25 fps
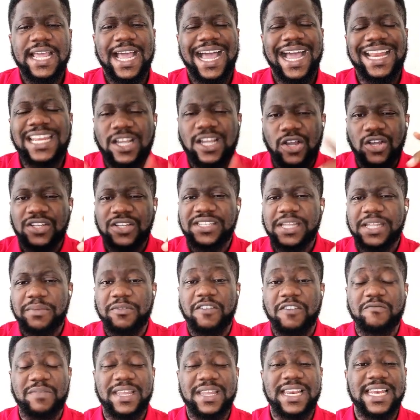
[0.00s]
And the
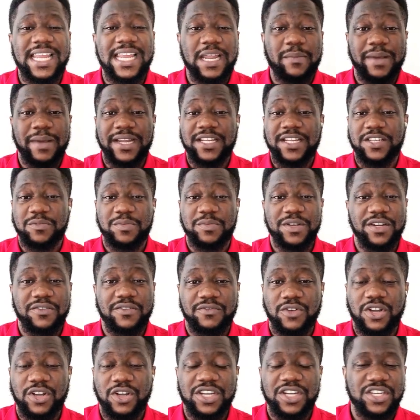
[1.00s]
concept of being led by the Spirit
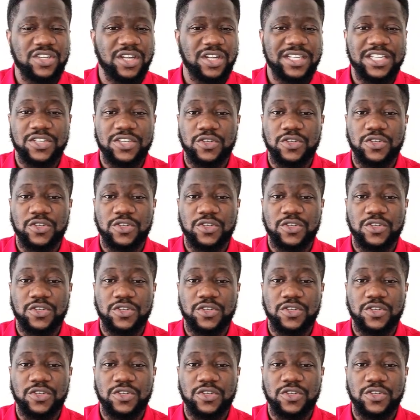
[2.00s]
of God is not